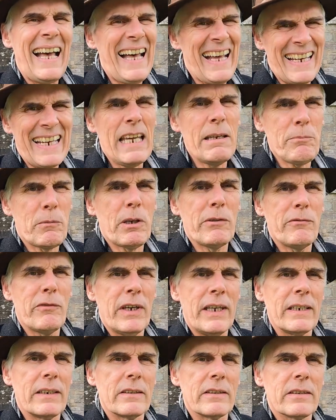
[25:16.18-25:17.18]
and I'm
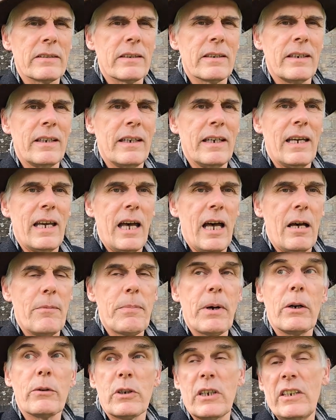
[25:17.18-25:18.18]
convinced
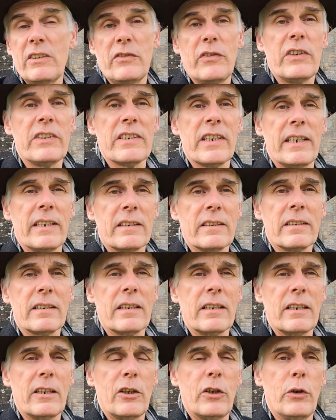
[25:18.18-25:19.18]
about his visit
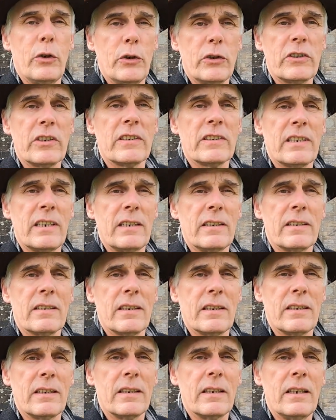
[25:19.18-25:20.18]
here to
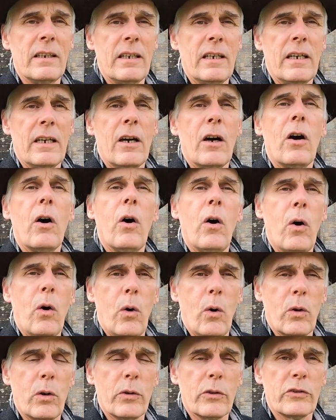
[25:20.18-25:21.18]
Tintern
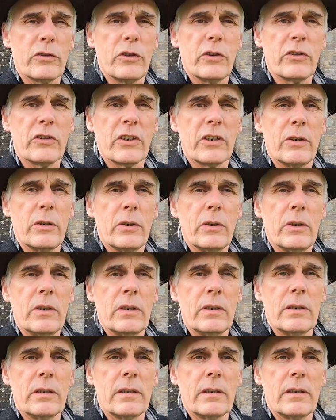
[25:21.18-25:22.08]
all those years ago.